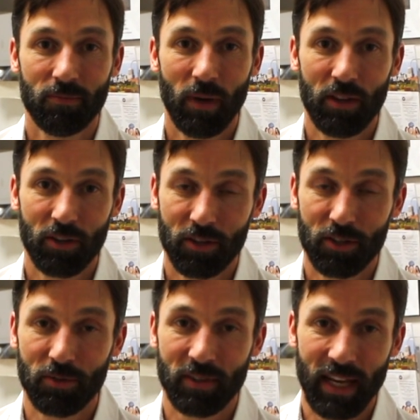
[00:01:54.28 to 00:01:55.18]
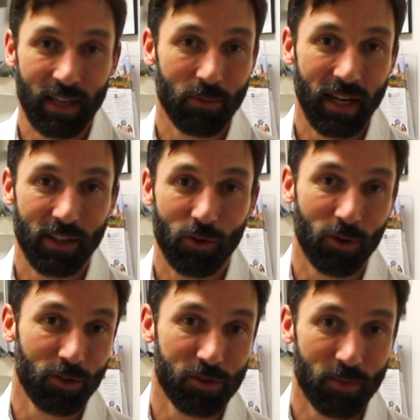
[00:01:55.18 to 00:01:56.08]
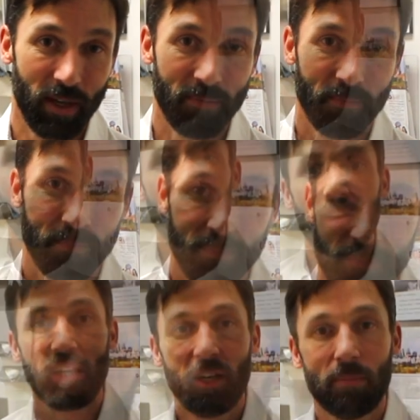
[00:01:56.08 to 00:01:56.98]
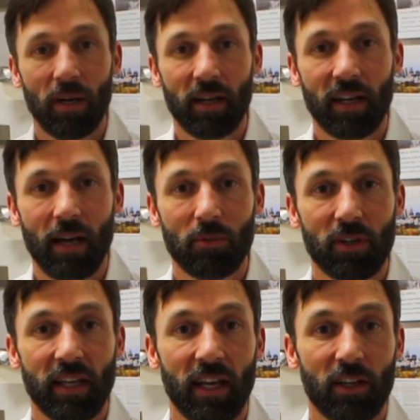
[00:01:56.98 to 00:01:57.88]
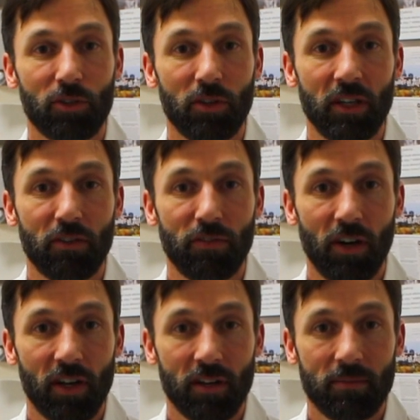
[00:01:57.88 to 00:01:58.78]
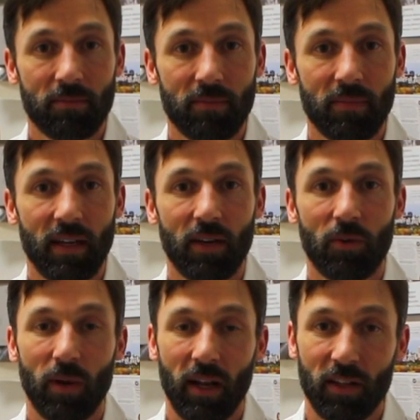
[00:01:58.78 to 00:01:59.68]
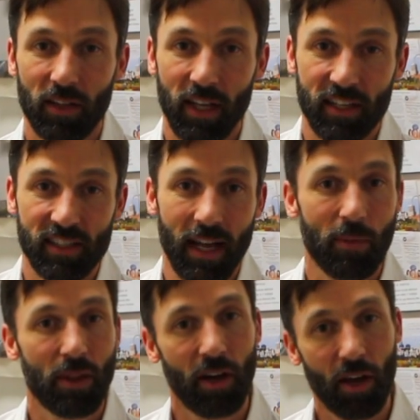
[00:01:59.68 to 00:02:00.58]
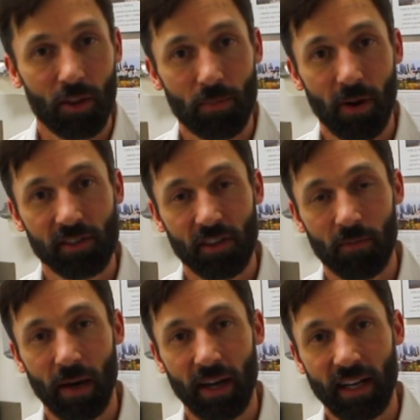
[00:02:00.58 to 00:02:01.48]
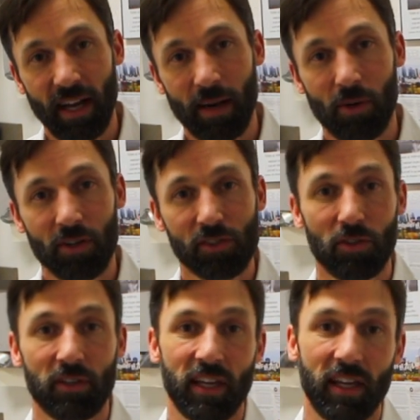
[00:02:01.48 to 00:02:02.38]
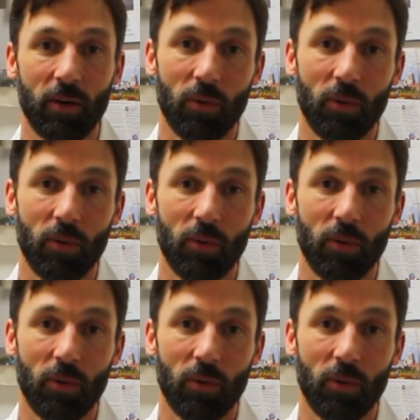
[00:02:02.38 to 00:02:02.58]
whether you gain weight or lose weight. When I look at a buttock, I'm looking at gluteal volume. When I examine the other parts of the body, I'm also looking at